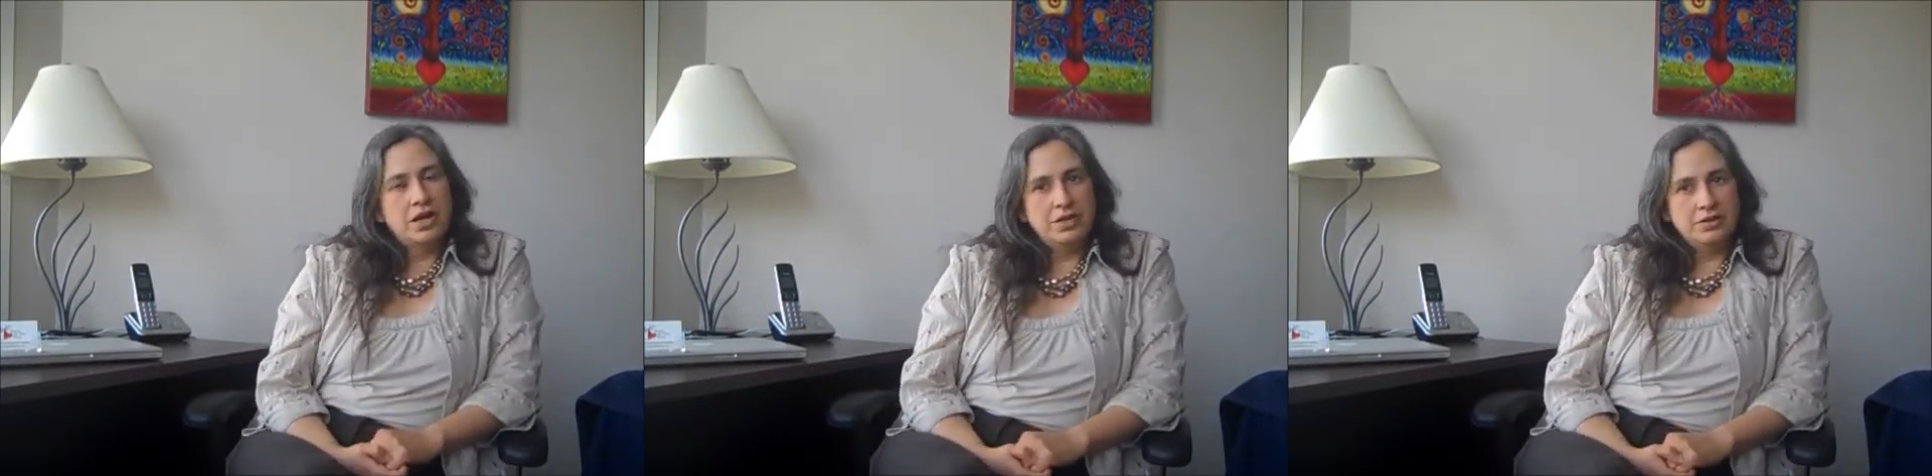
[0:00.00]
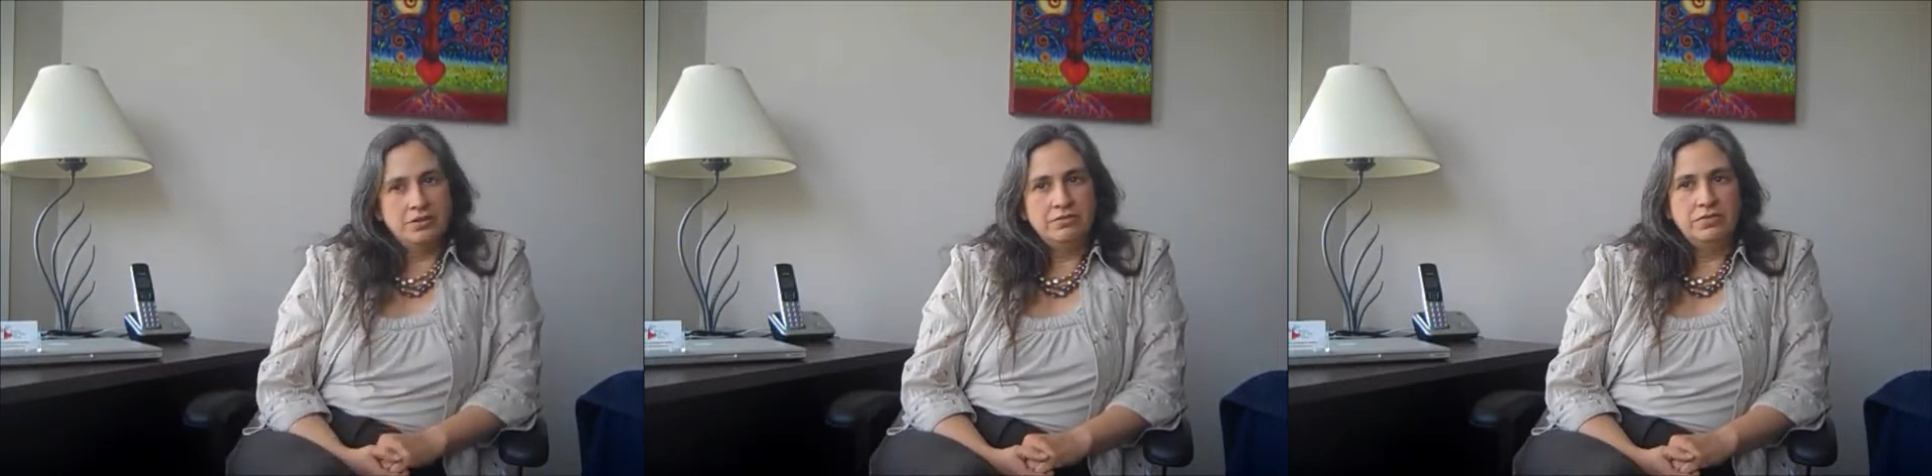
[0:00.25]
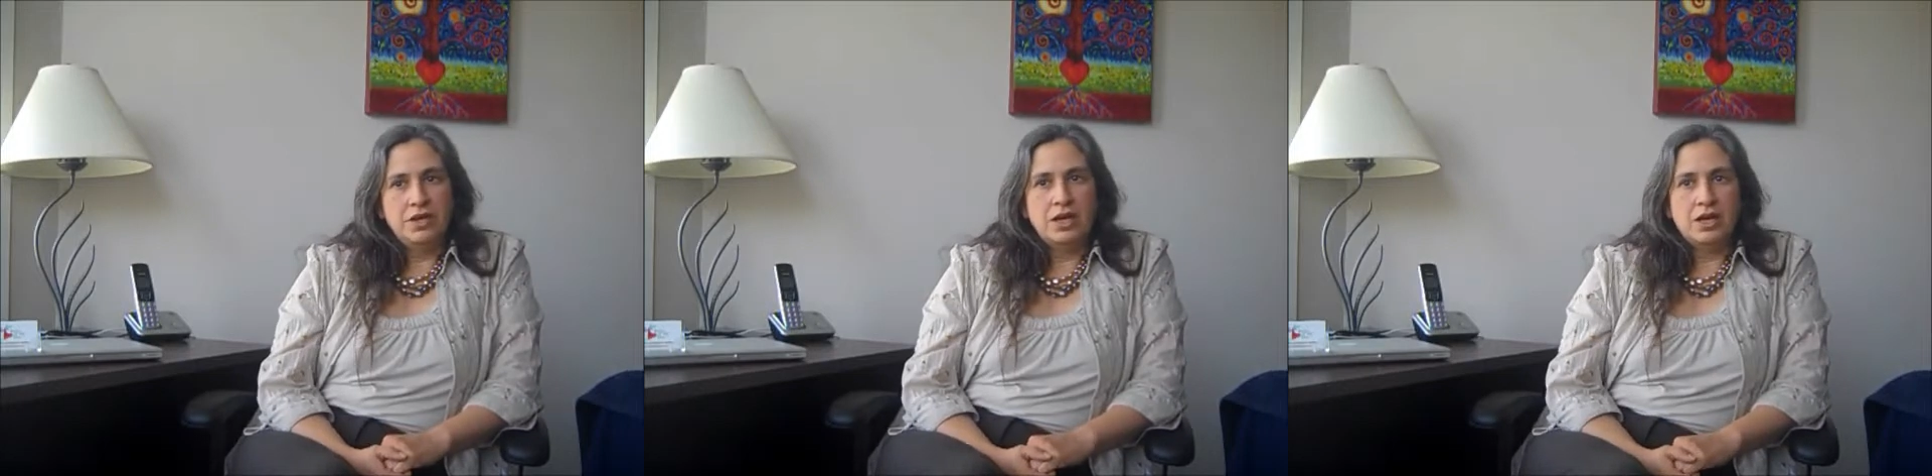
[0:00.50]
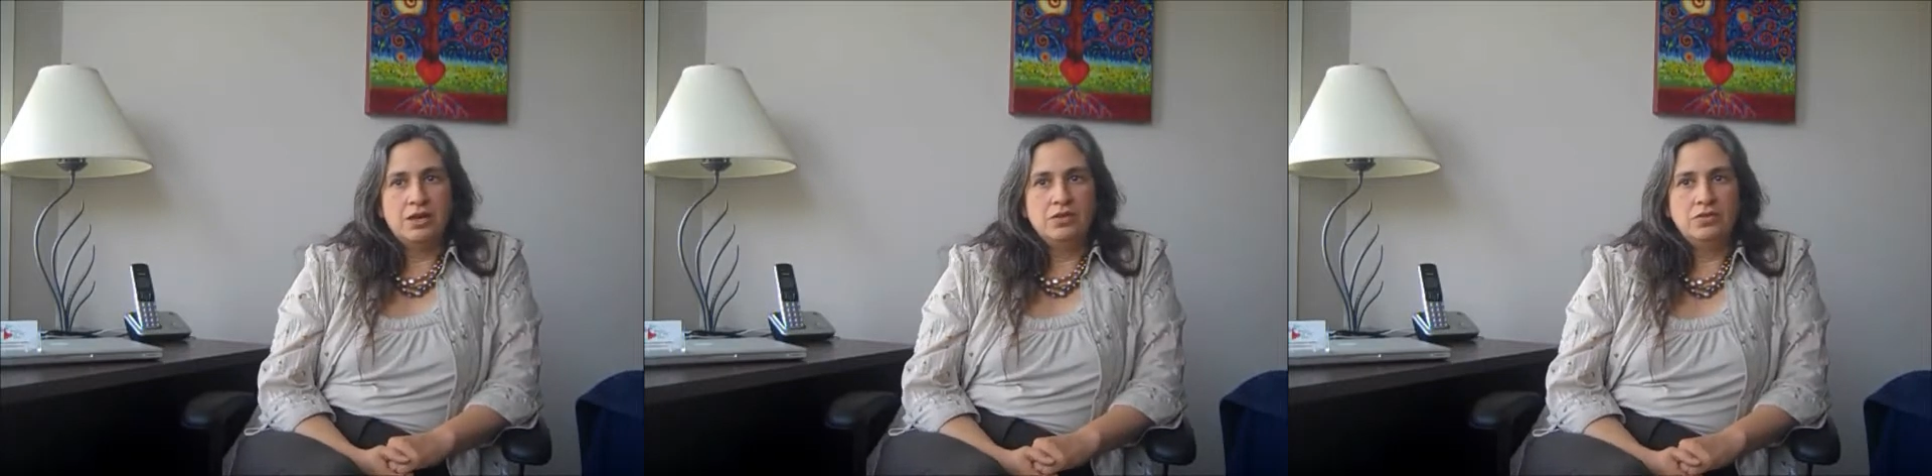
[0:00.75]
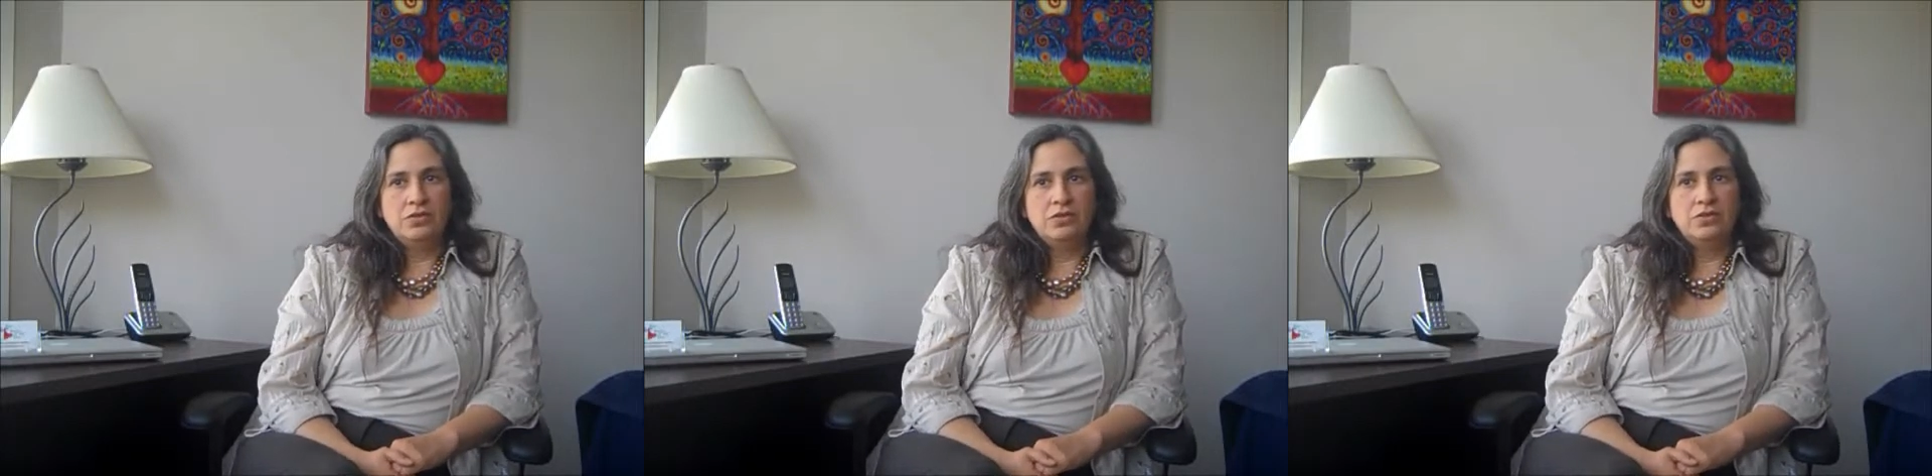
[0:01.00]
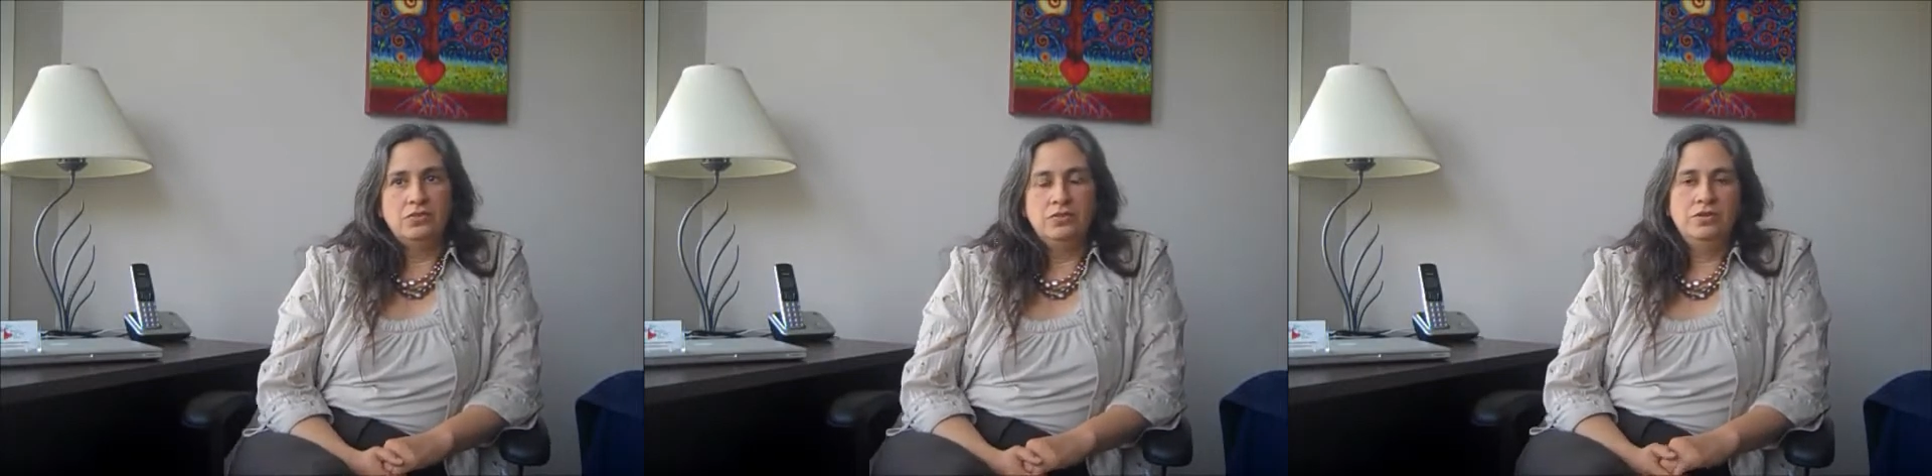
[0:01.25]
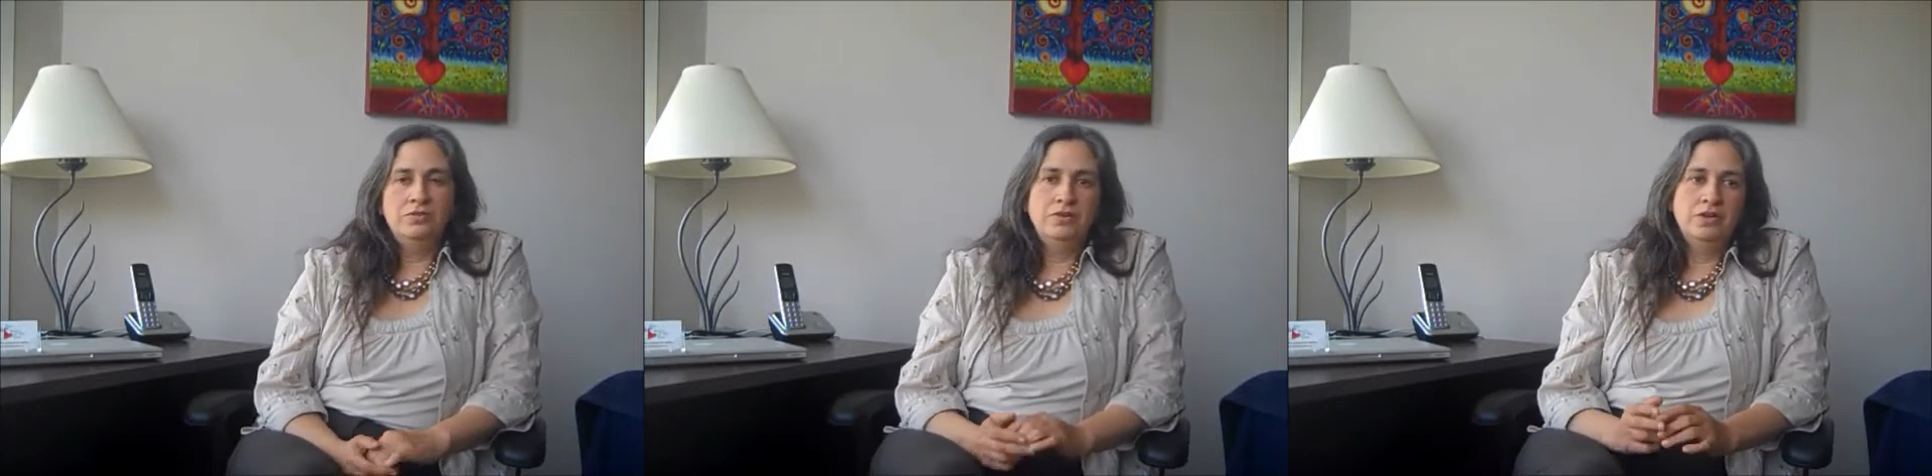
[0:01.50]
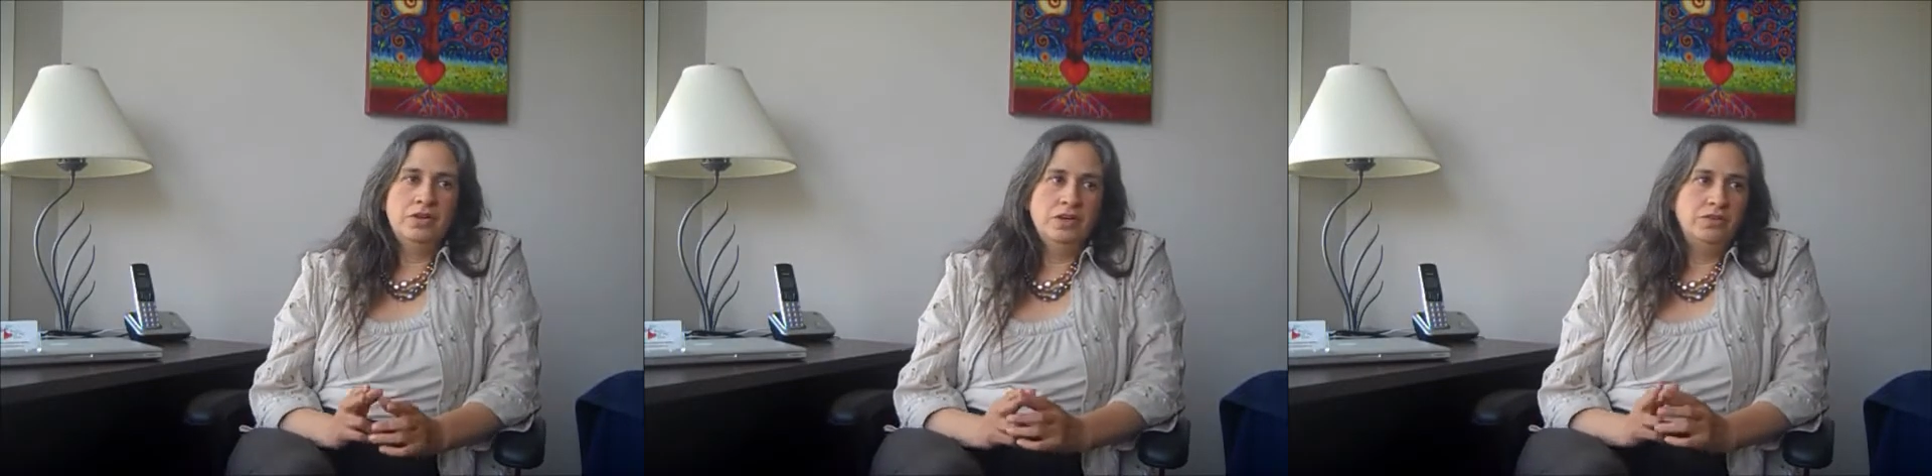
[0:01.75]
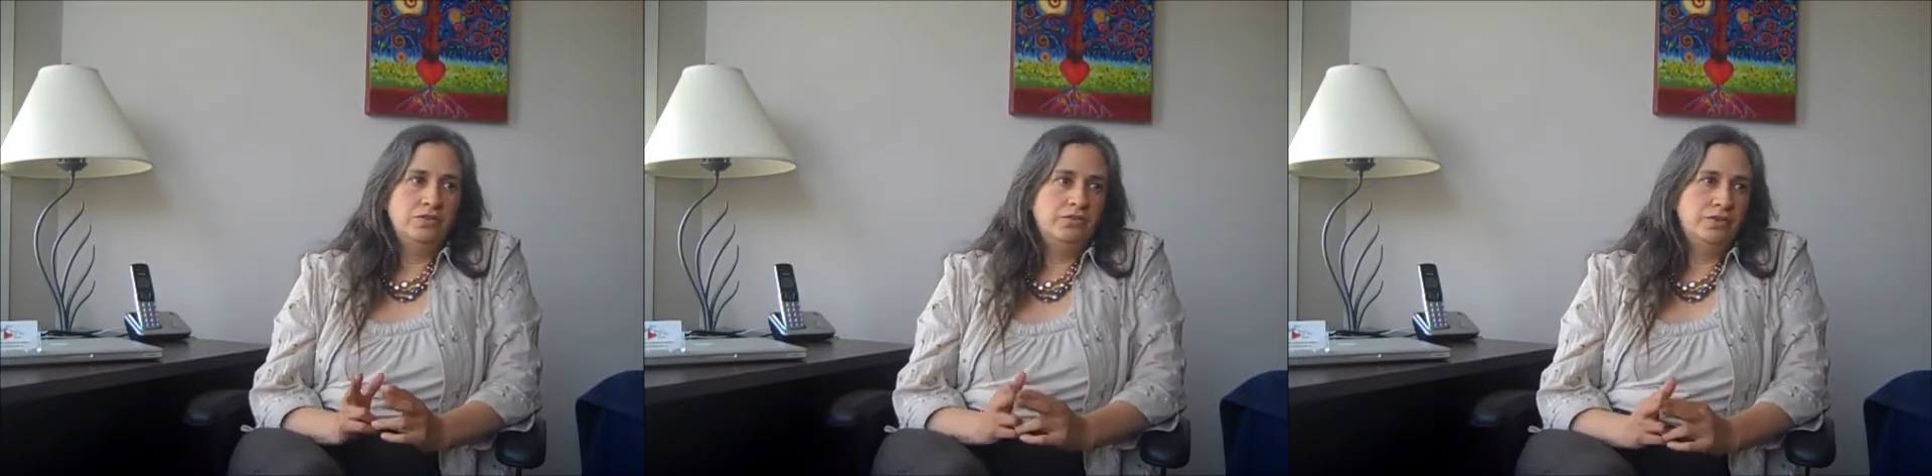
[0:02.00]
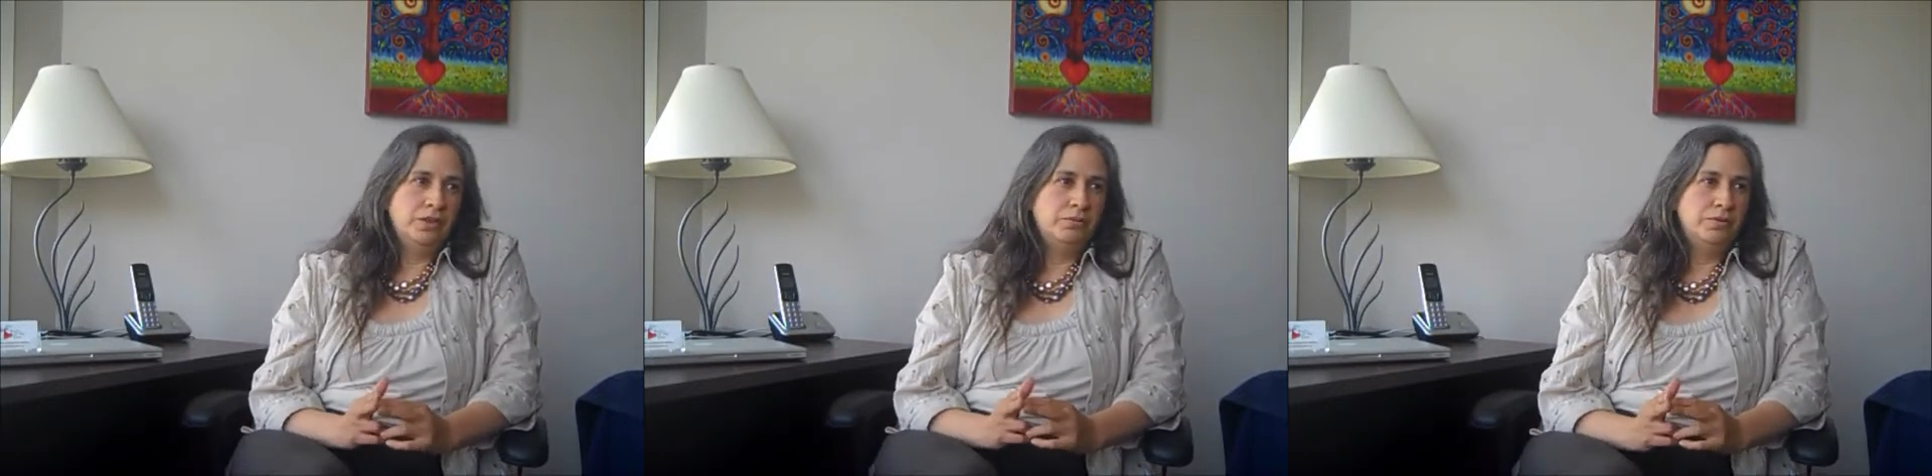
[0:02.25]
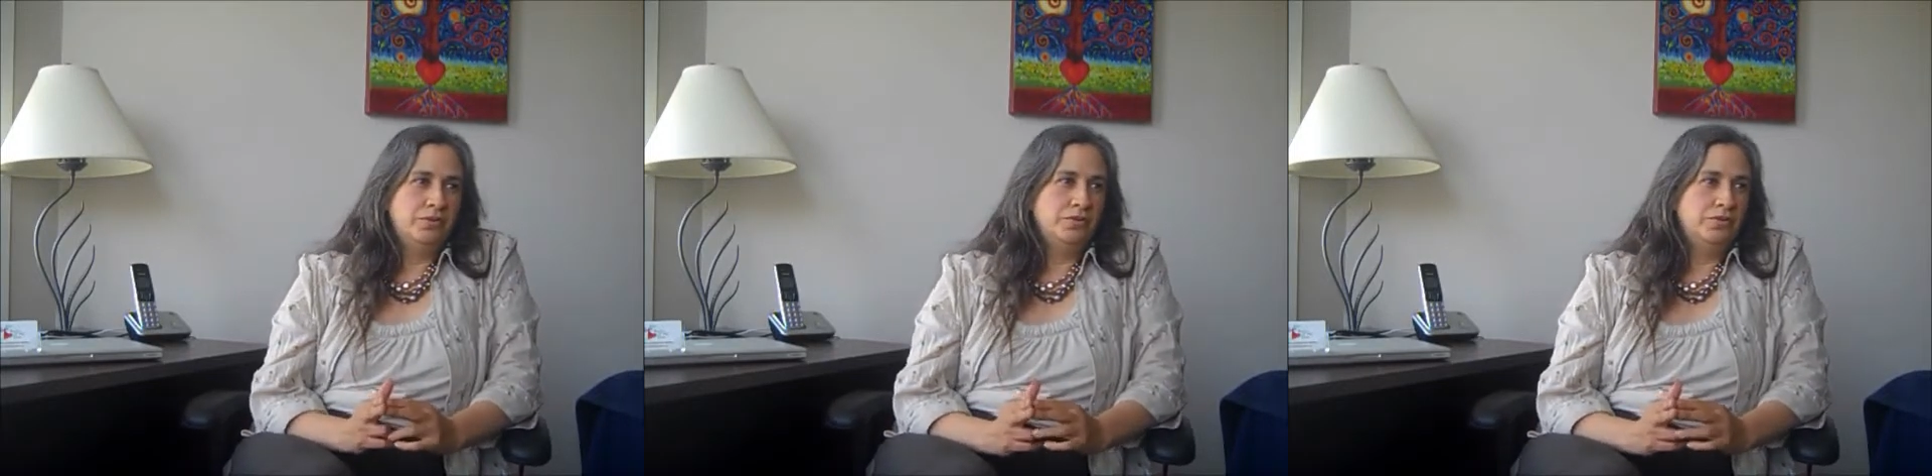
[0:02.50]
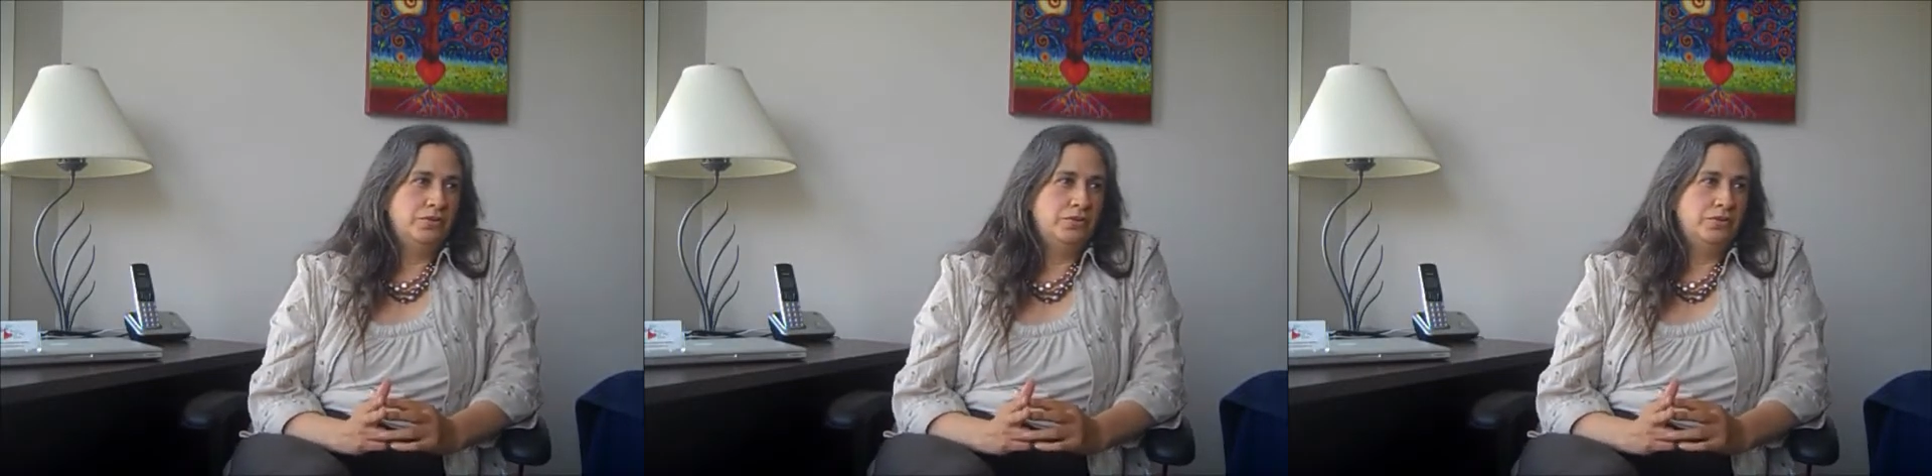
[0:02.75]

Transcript: Kind of, yeah. So there's two different kinds of fibers.